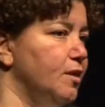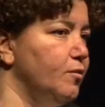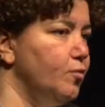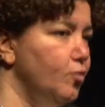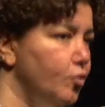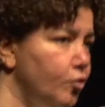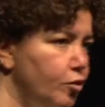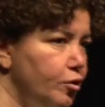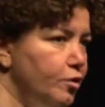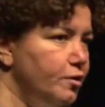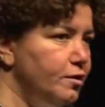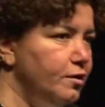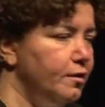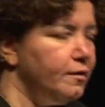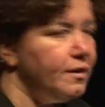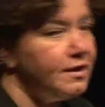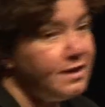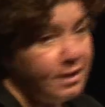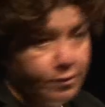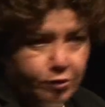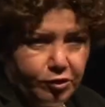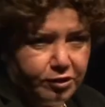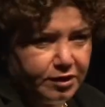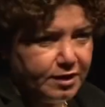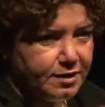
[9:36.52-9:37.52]
Award. This
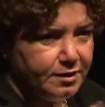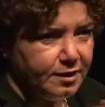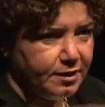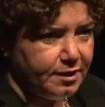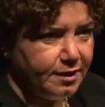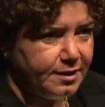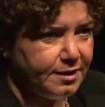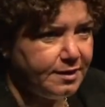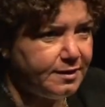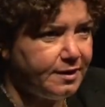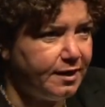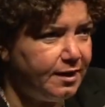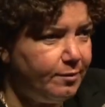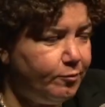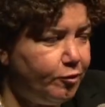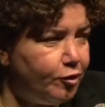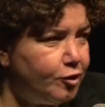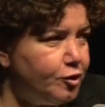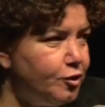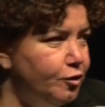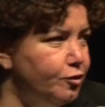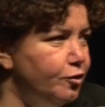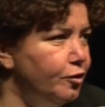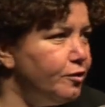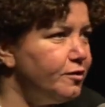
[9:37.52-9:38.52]
award does not exist anymore,
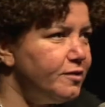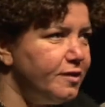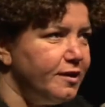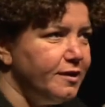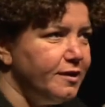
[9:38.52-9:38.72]
so don't